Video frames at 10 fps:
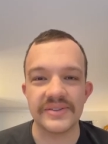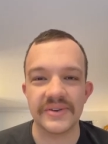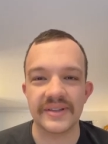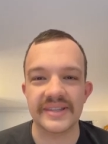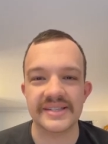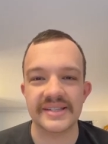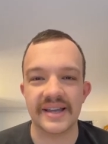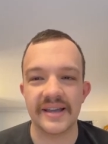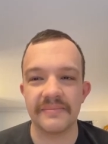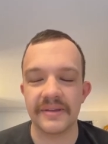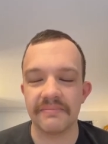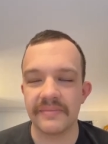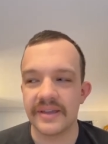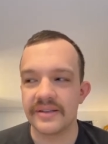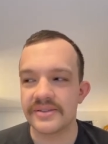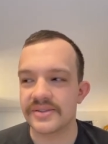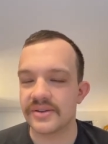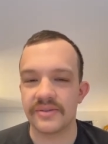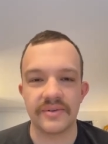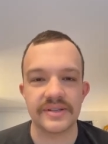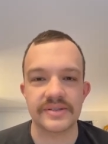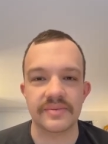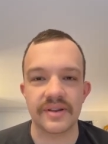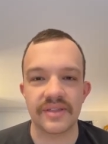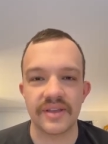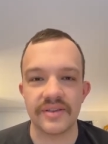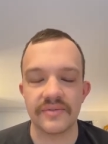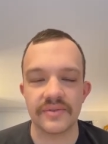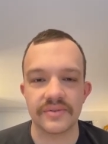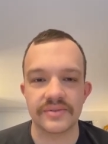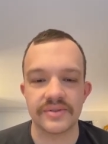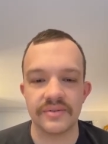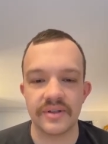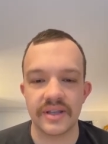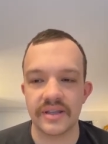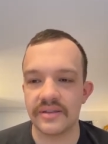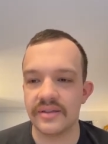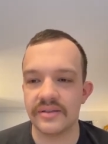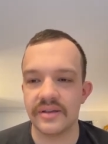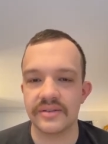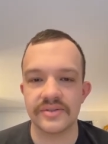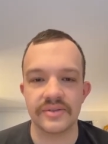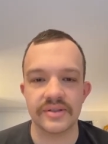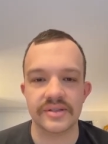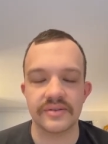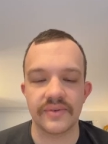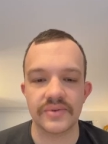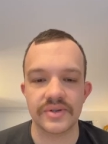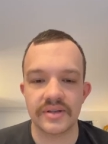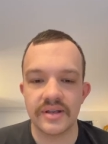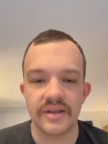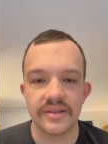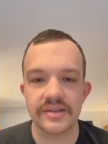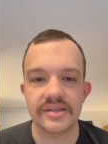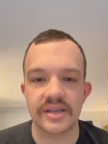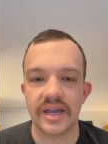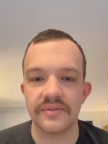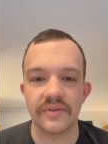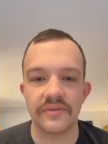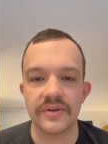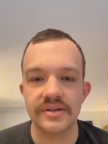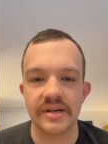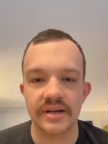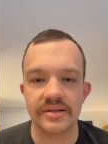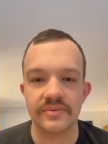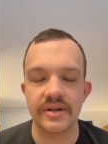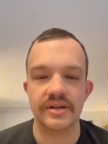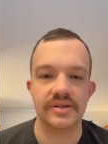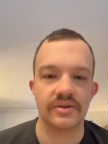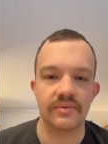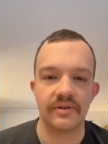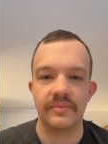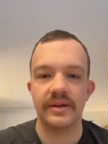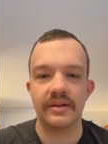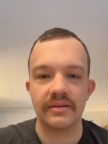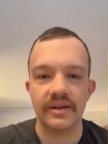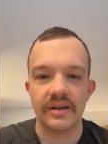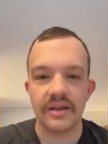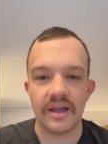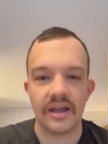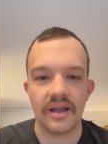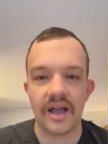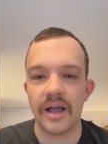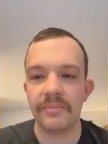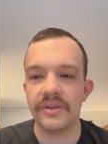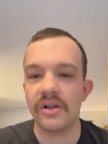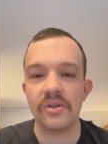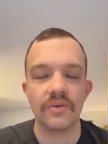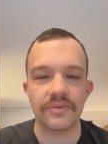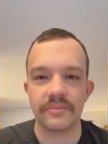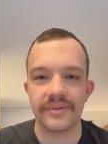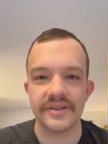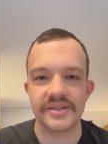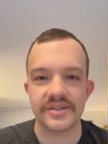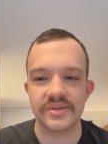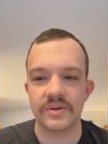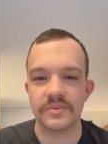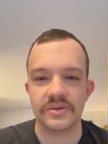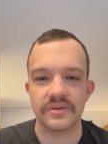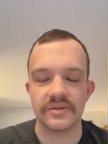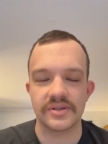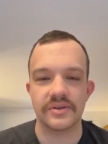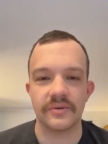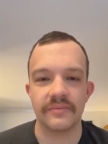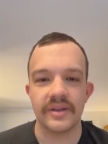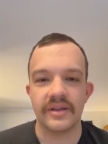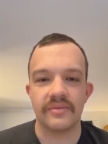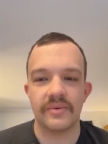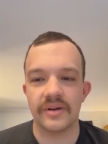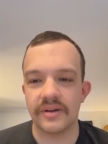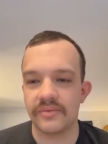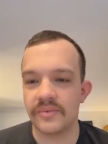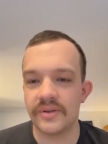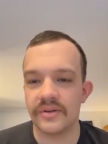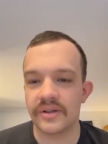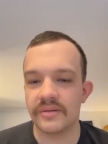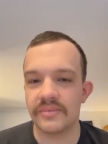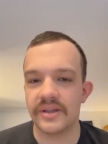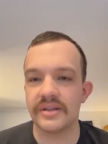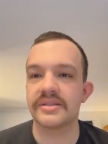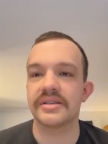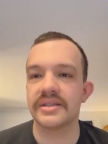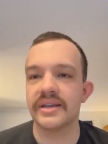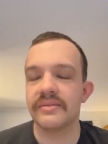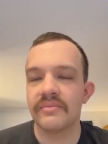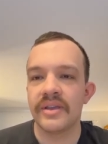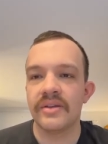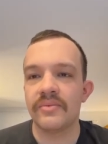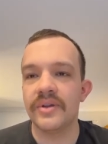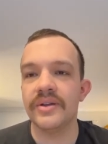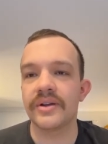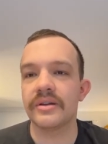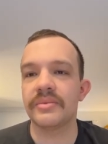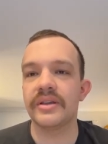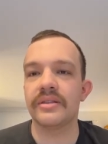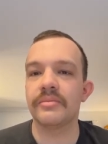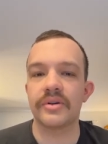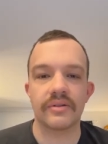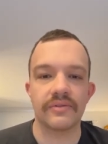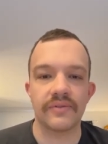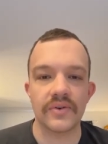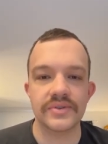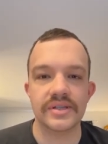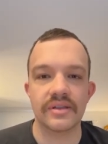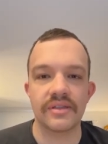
during this time. And so we just want to thank you for tuning in to this devotion. This is kind of a free text week, so we've been hopping all over the place in scripture. So what we are going to be in today, we are going to be in the book of 1